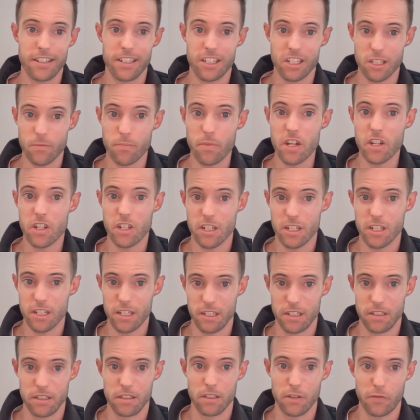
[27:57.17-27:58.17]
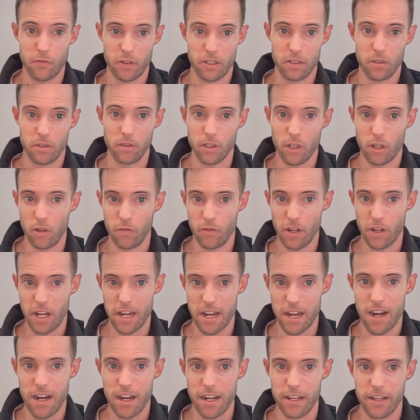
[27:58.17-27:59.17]
especially in the field of
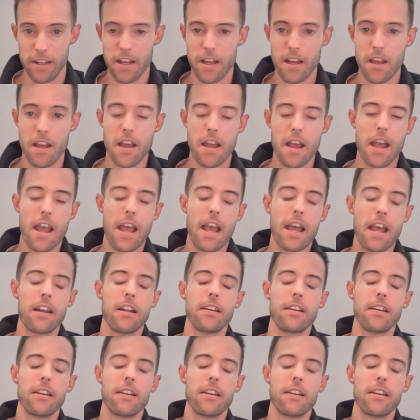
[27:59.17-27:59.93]
AI. And I